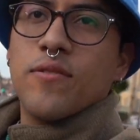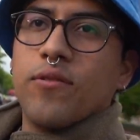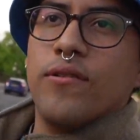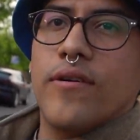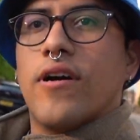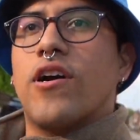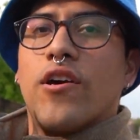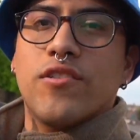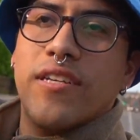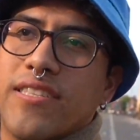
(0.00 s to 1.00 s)
to
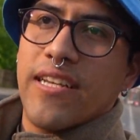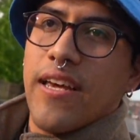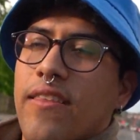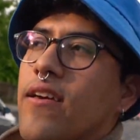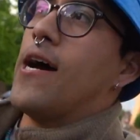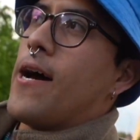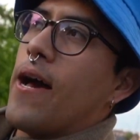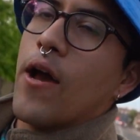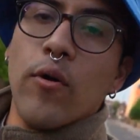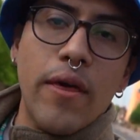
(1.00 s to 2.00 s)
cross the street.
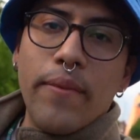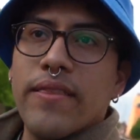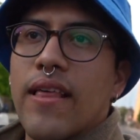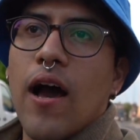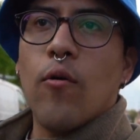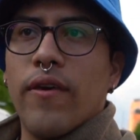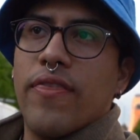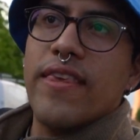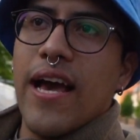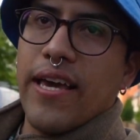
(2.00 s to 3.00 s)
Uh, I want to meet now with
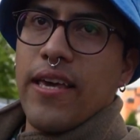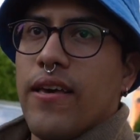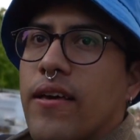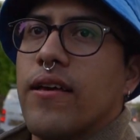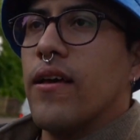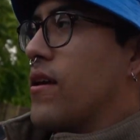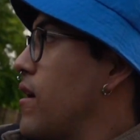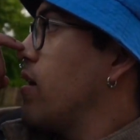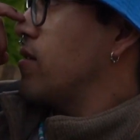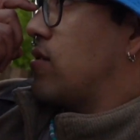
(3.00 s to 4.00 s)
Jackie
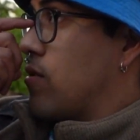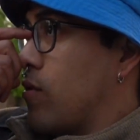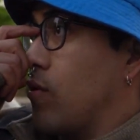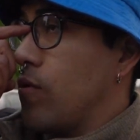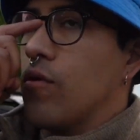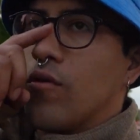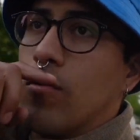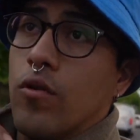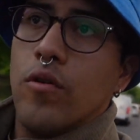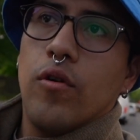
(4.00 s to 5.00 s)

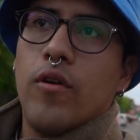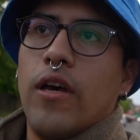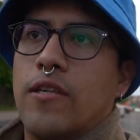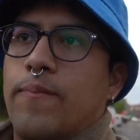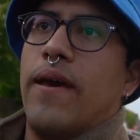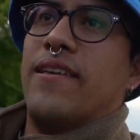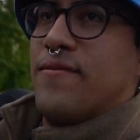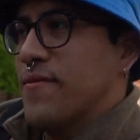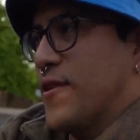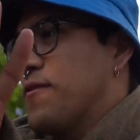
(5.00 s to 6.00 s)
to
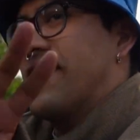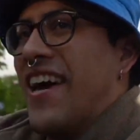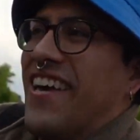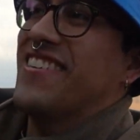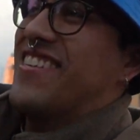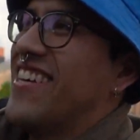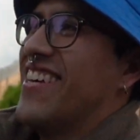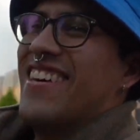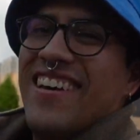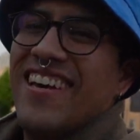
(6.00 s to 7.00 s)
spend some time,
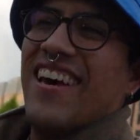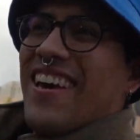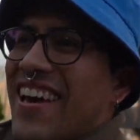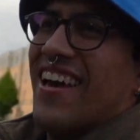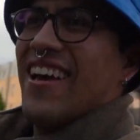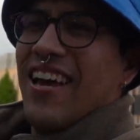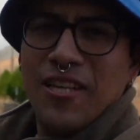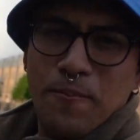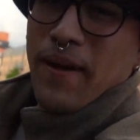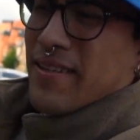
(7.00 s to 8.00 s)

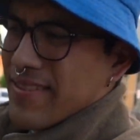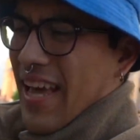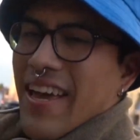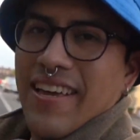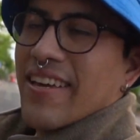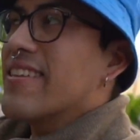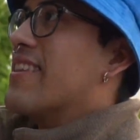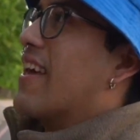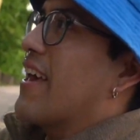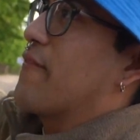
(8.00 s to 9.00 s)
spend time in the